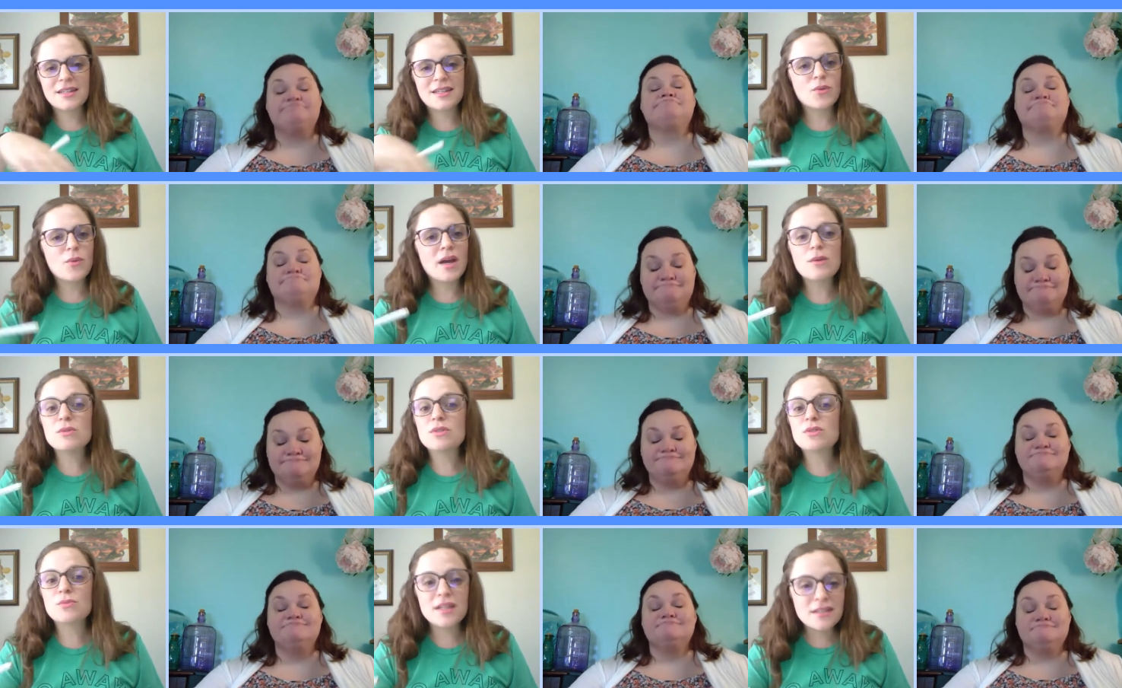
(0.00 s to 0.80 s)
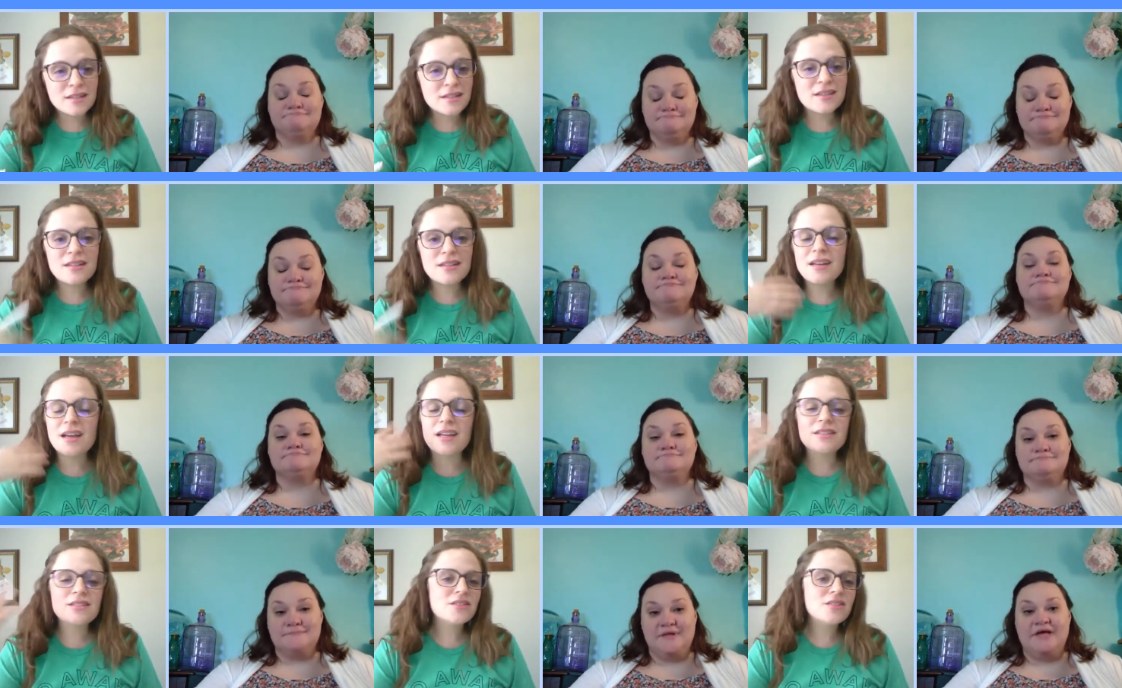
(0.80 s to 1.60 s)
Speaker 1: The way it was written,
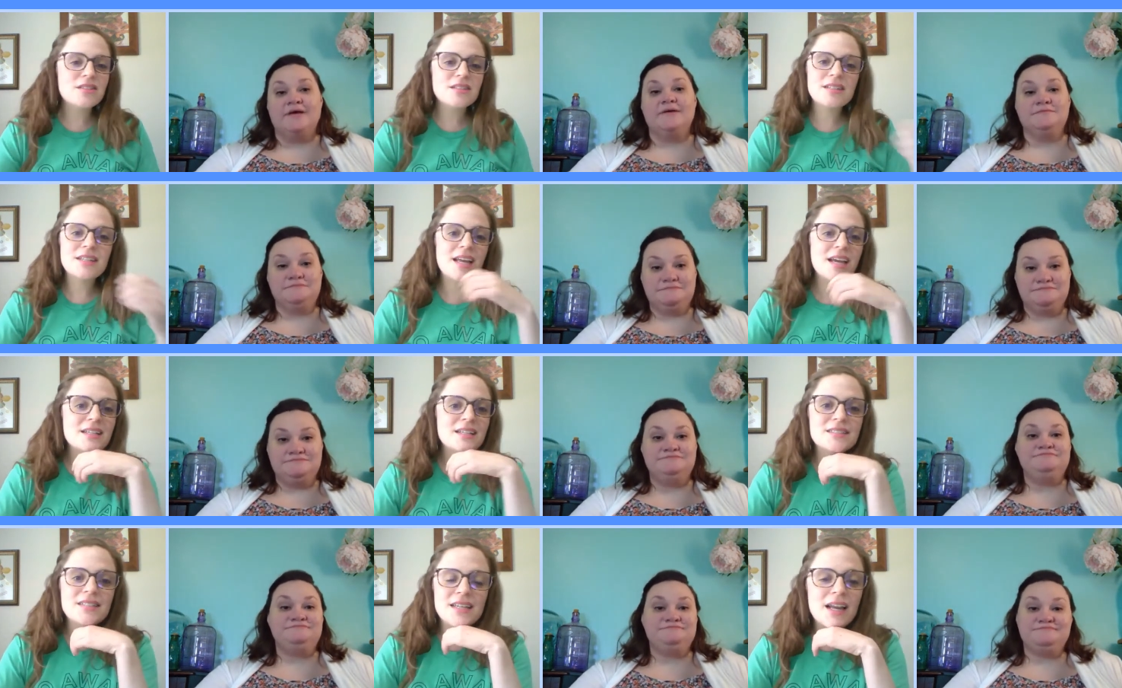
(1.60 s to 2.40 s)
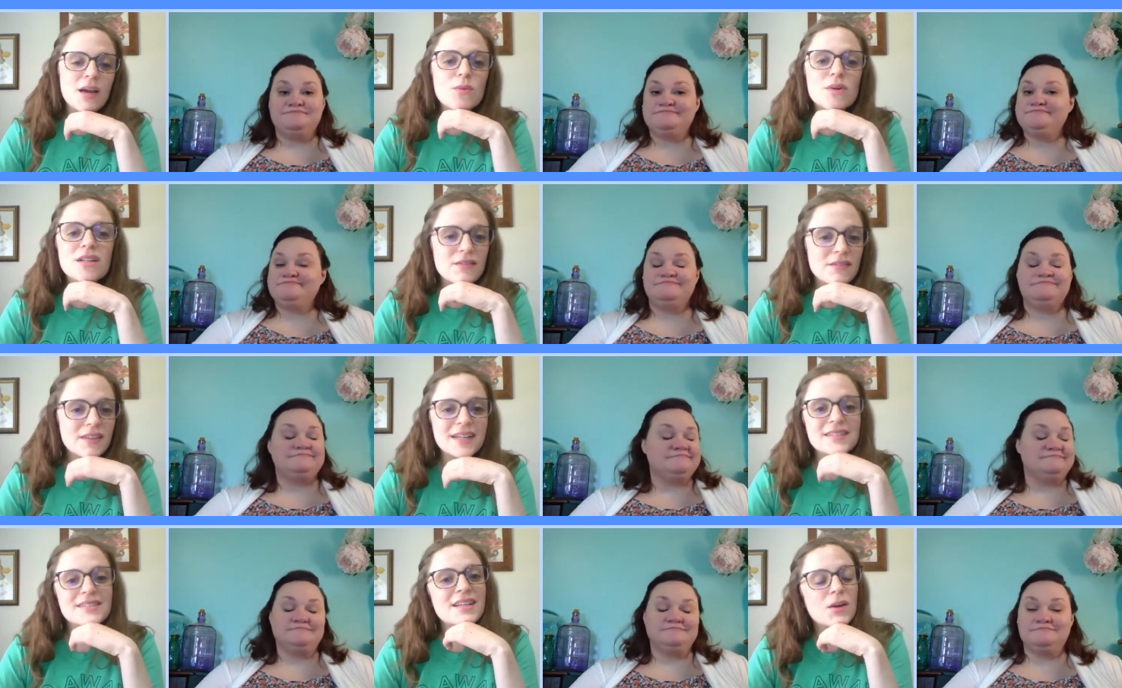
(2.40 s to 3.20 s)
I just couldn't mm-hmm. connect, and I wouldn't have,
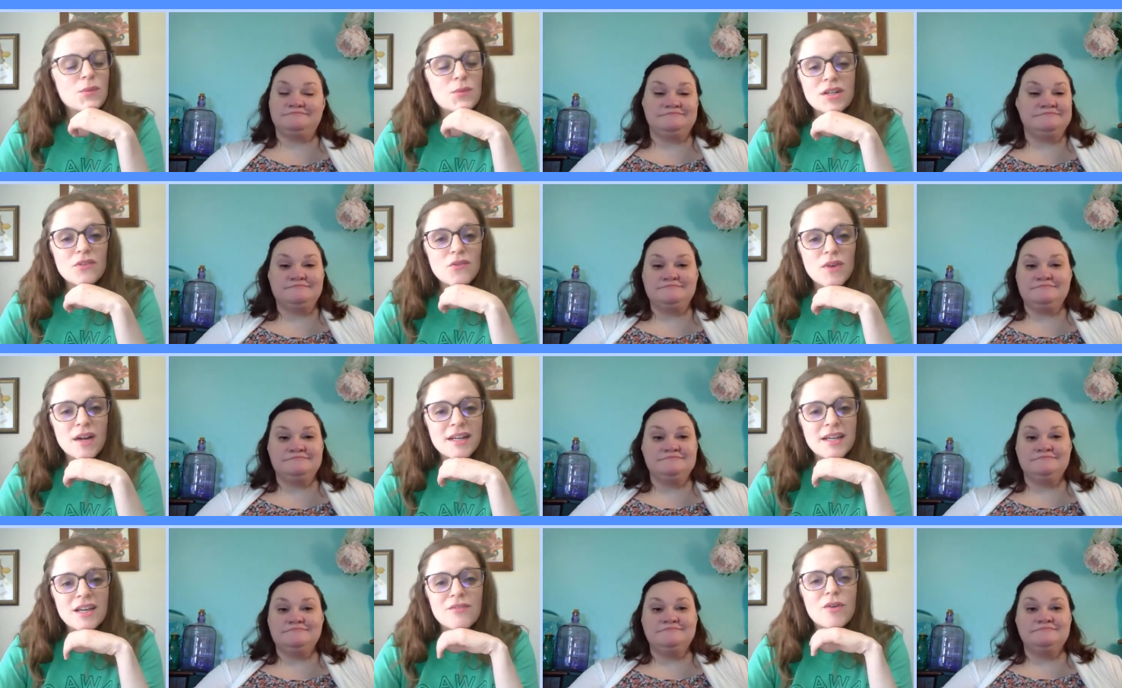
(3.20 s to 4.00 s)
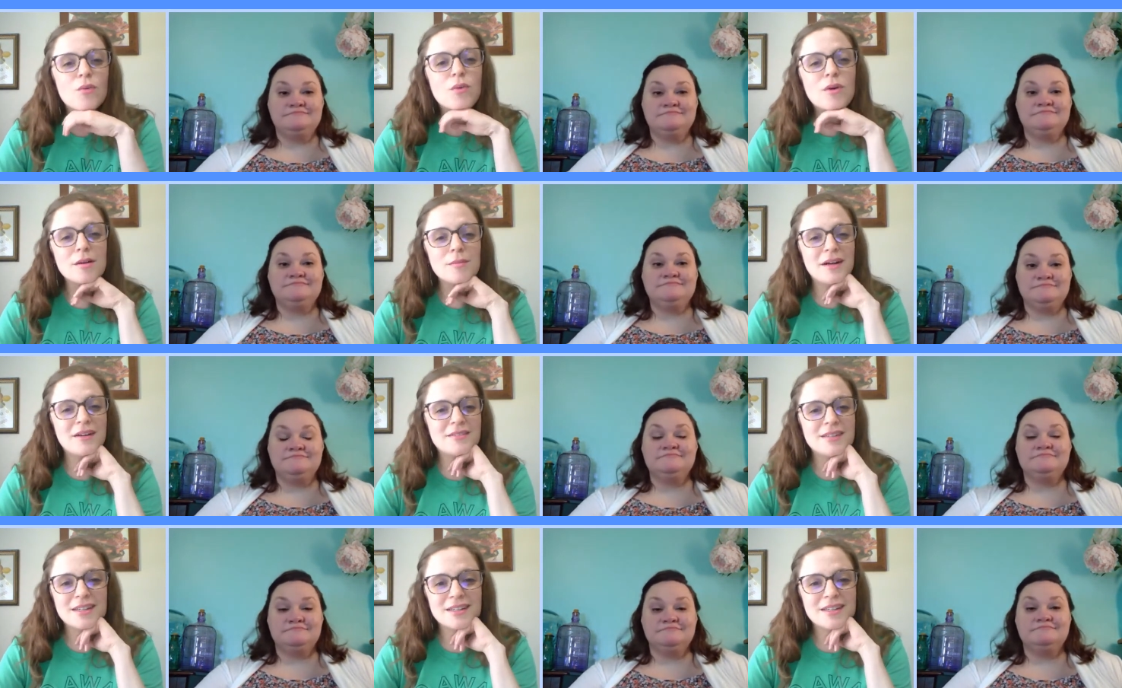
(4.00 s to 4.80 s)
like I said, I wouldn't have read it if it weren't
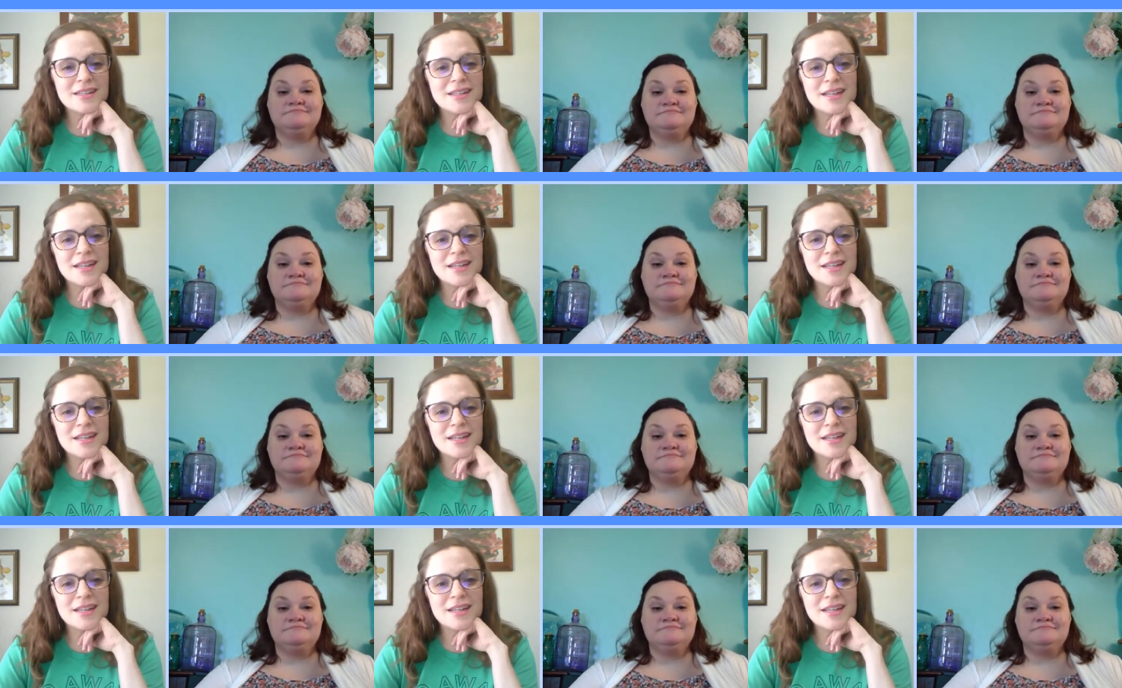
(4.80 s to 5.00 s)
about Nick.